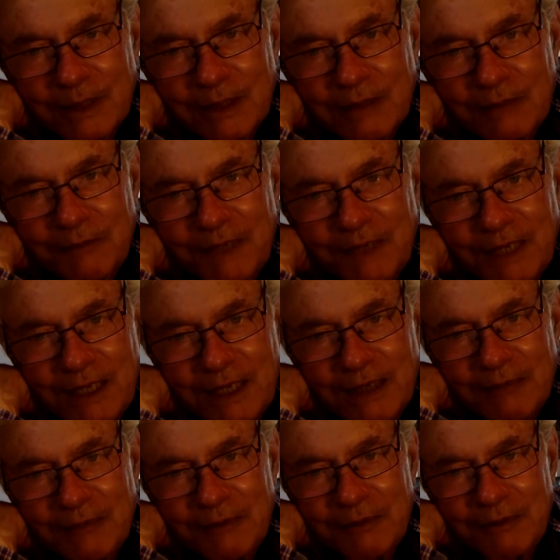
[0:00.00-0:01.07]
the
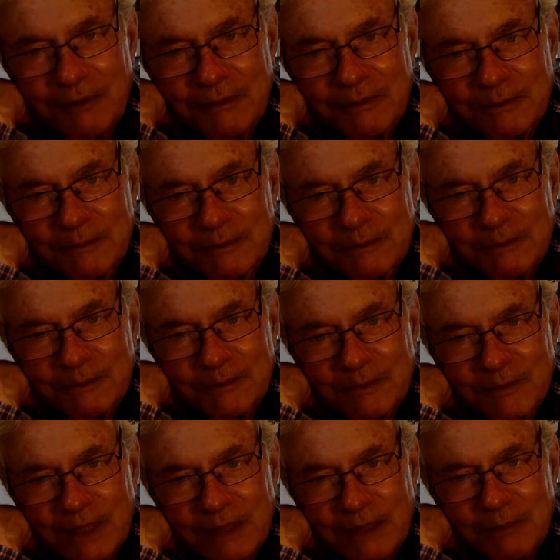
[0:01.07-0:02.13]
five
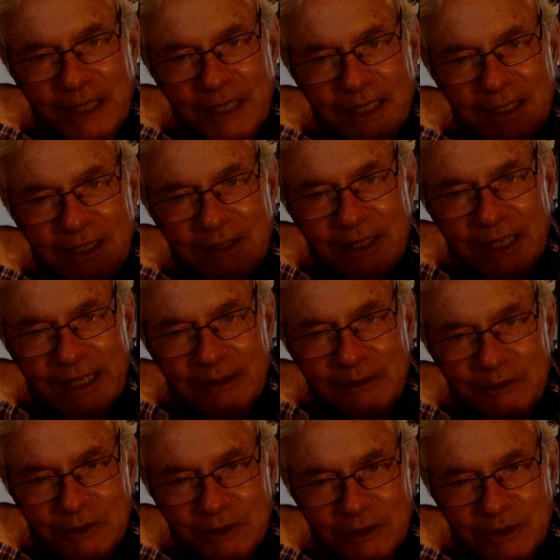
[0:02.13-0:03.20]
and buy their
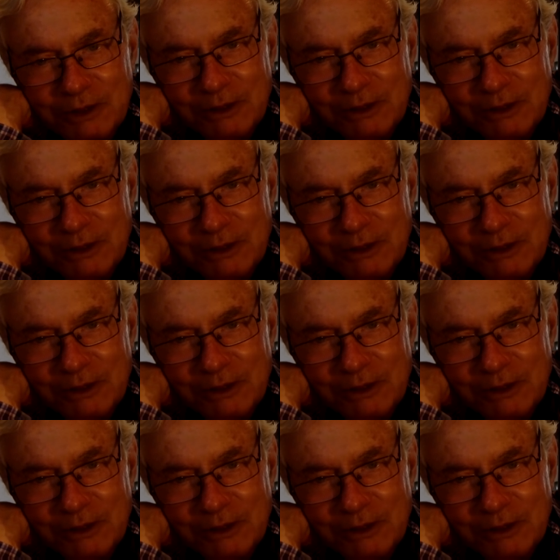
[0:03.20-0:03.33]
house.